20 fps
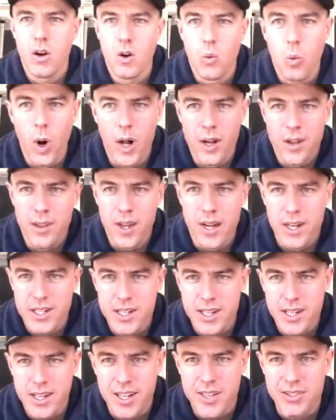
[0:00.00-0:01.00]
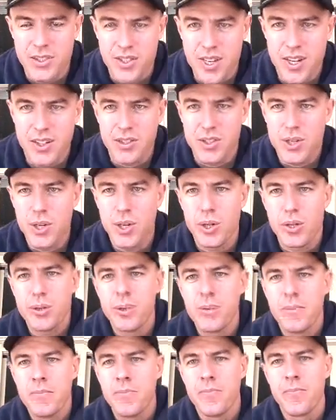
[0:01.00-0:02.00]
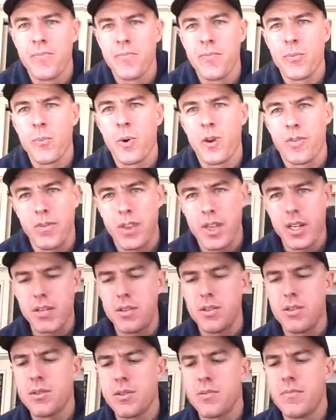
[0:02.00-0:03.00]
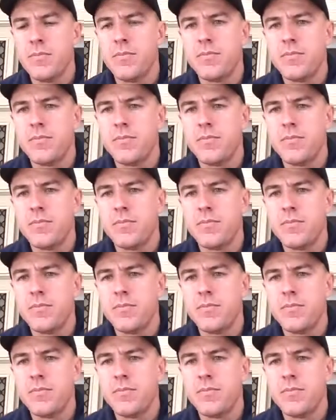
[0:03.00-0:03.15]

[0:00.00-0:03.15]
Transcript: One thing to consider too with these